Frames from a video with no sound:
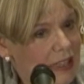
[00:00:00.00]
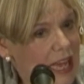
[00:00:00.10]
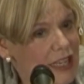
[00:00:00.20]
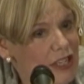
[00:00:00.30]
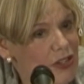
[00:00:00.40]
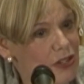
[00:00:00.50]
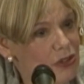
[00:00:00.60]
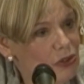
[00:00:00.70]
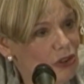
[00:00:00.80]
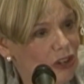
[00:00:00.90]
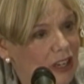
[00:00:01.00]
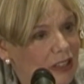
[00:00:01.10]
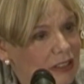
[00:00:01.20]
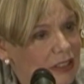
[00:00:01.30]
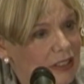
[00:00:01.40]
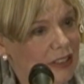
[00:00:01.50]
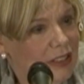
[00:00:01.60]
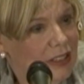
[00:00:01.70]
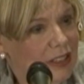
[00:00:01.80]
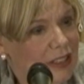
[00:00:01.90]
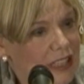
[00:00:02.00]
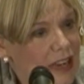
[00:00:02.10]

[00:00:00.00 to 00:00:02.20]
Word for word: That is the Torah, and